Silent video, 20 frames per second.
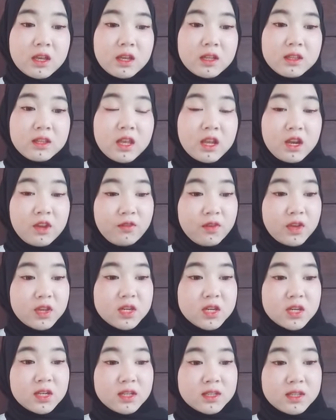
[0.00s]

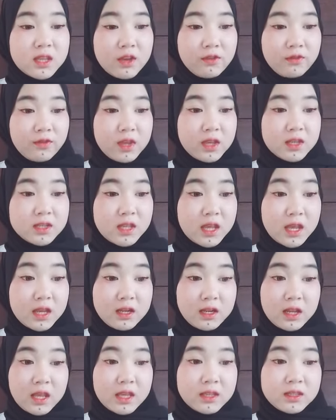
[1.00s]
derivational suffix
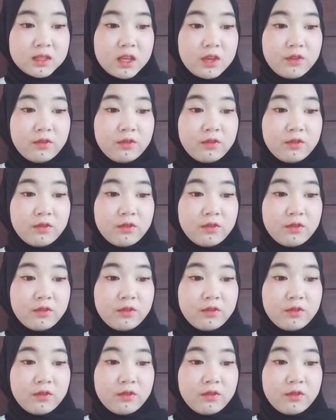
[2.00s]
and next if